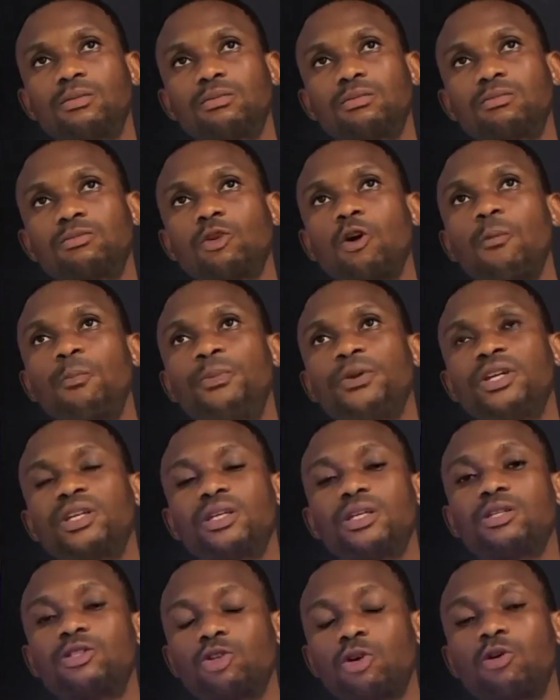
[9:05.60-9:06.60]
topic
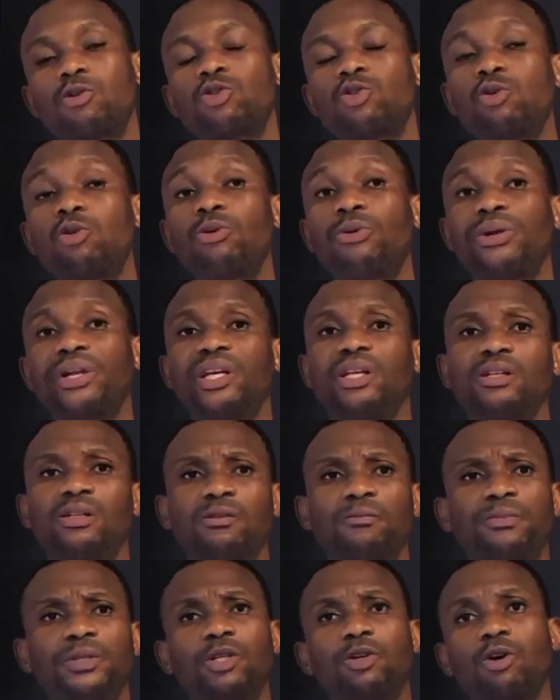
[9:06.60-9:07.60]
is also real
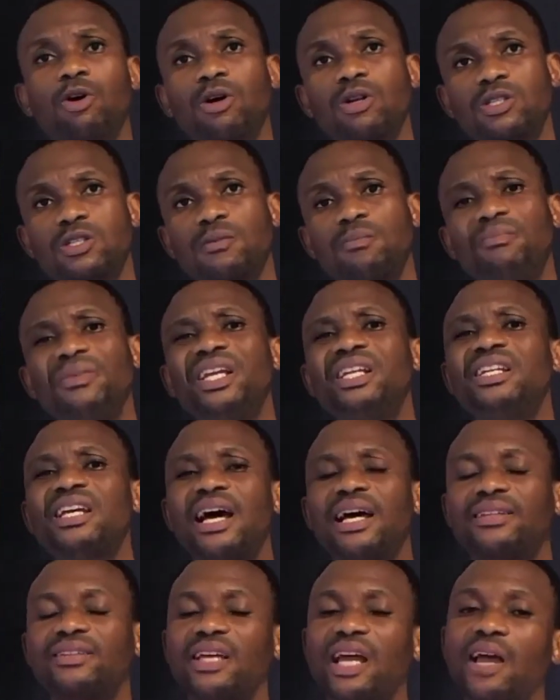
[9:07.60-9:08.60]
because many
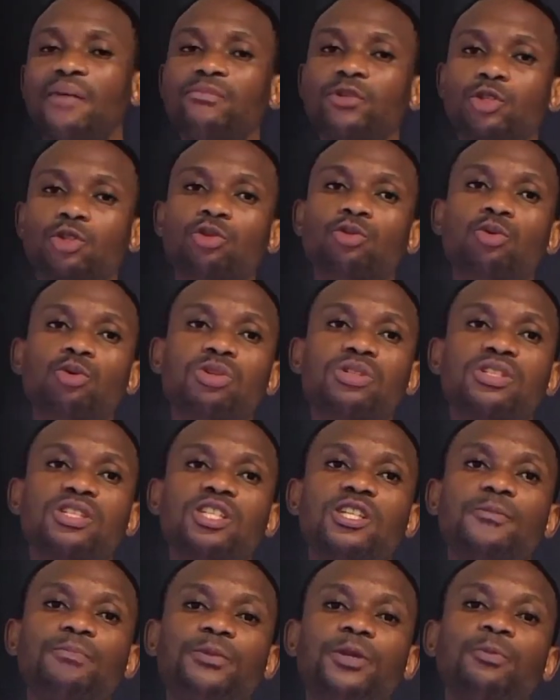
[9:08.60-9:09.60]
a times you will
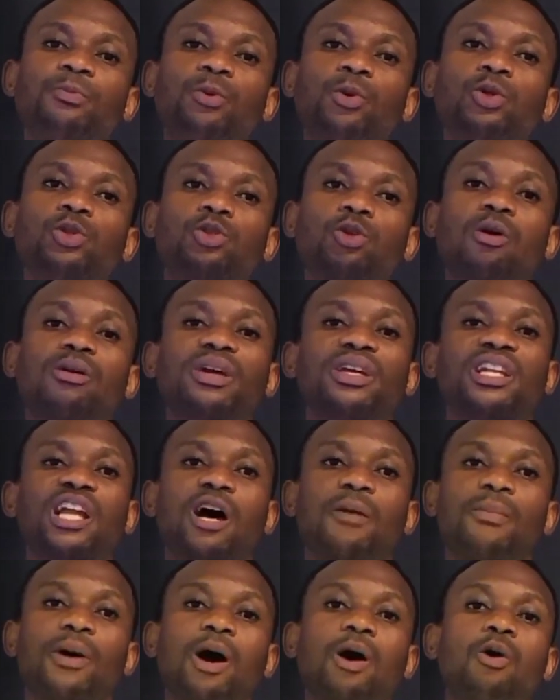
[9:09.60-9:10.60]
see people talking
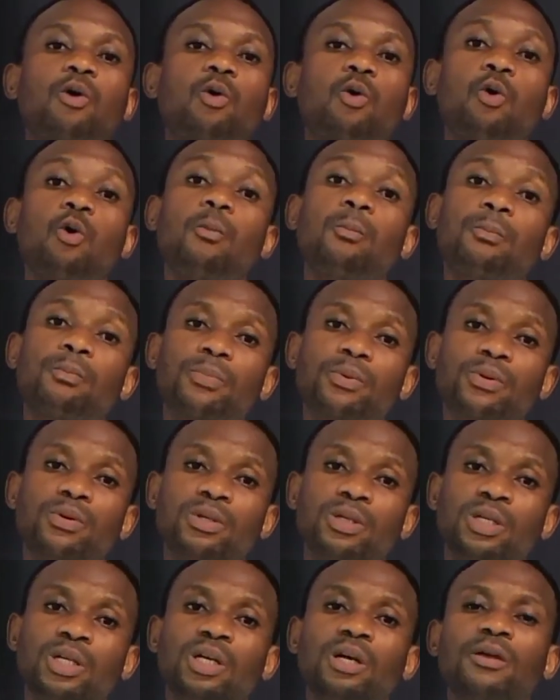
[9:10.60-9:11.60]
about hope.
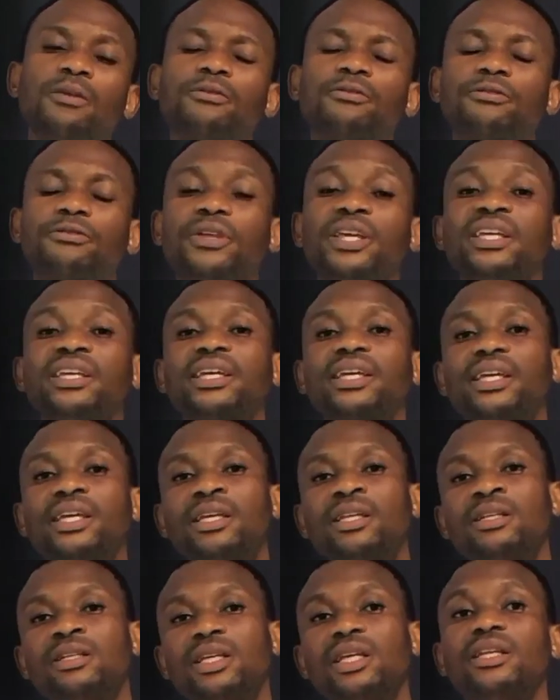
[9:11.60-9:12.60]
That's right.
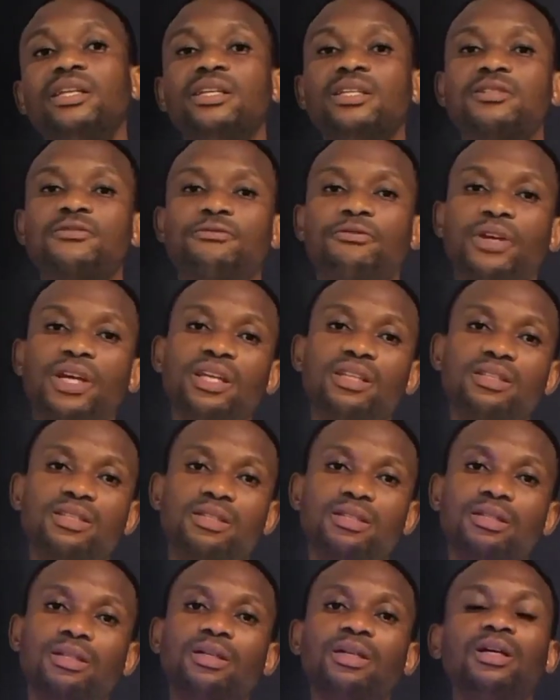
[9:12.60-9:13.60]
Thinking it is faith.
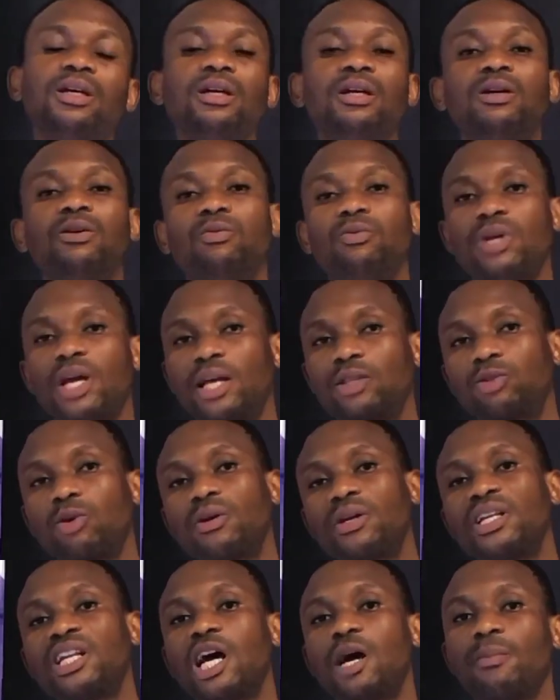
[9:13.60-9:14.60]
That's right. We are
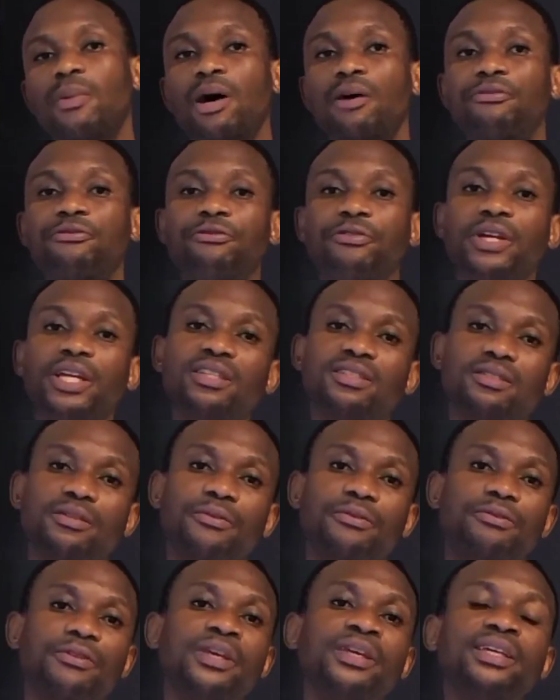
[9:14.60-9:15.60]
talking about
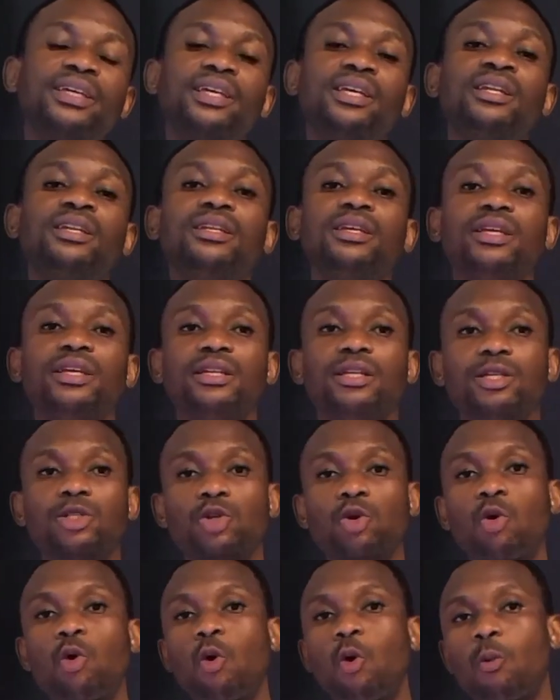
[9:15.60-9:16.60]
faith, thinking it
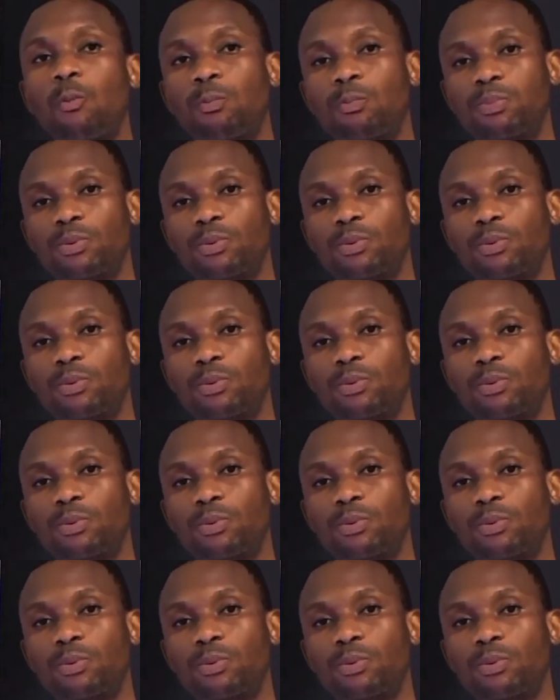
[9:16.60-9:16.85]
is hope.